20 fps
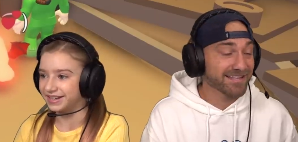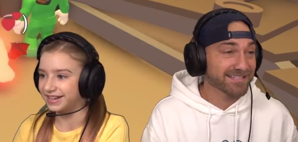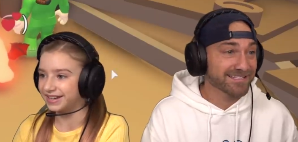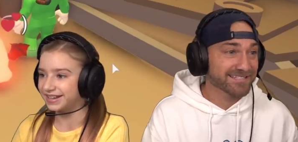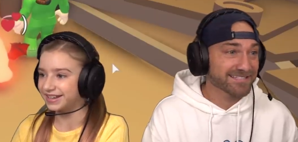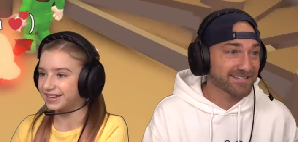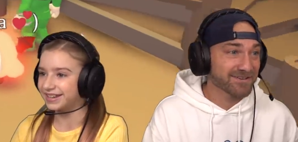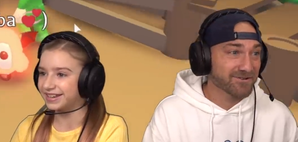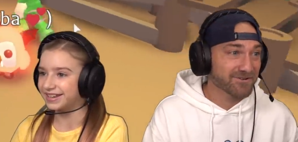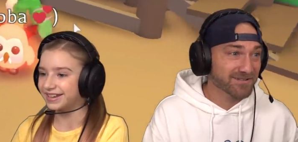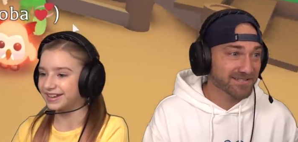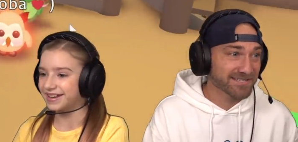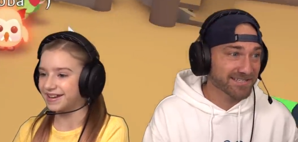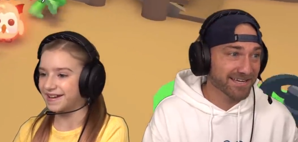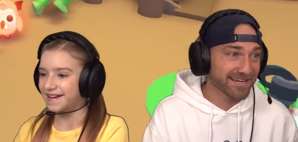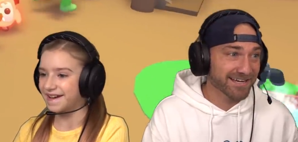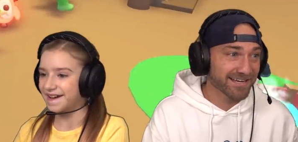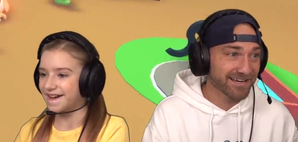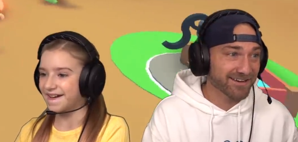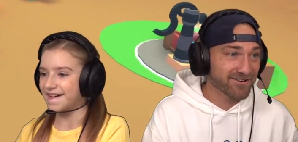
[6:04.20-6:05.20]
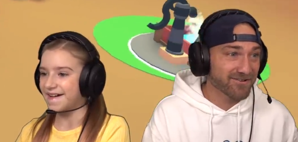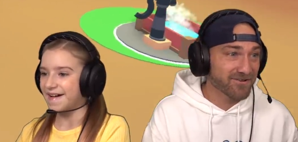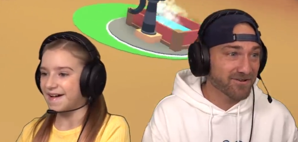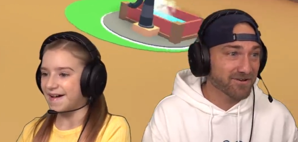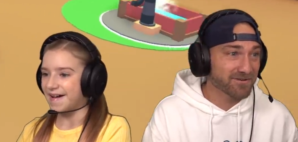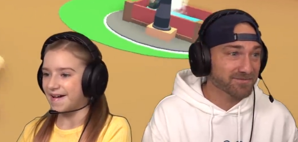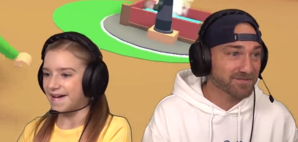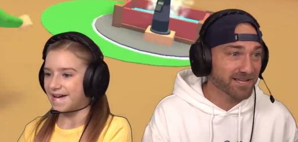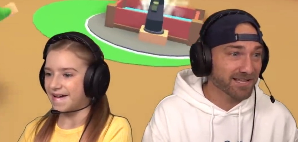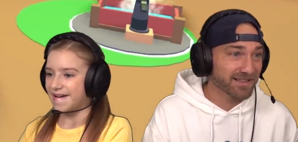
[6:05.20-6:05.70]
Speaker 1: That's so exciting.
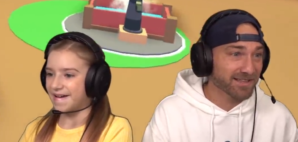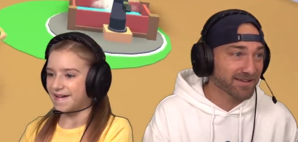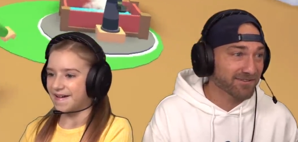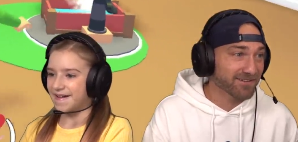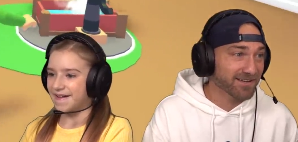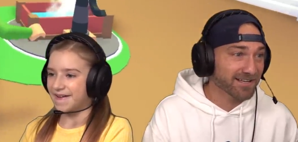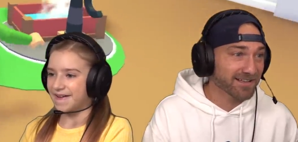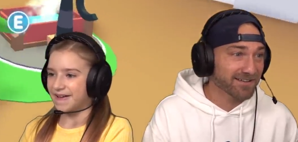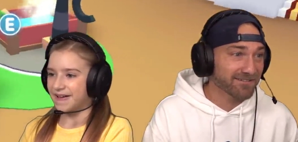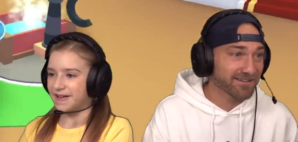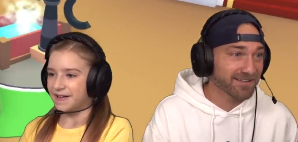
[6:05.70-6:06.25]
OMG, I love it, I love